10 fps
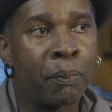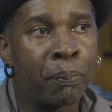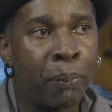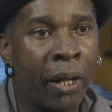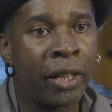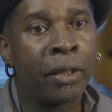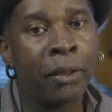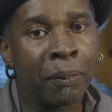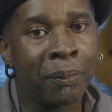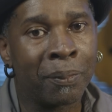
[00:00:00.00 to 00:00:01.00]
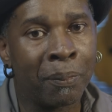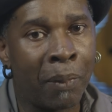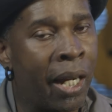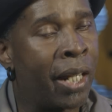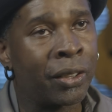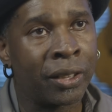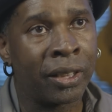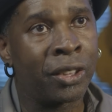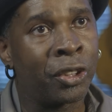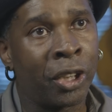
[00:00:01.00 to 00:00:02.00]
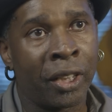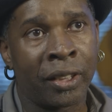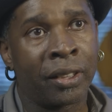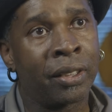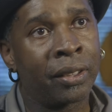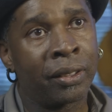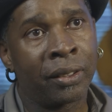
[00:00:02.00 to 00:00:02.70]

Buddy Miles is just,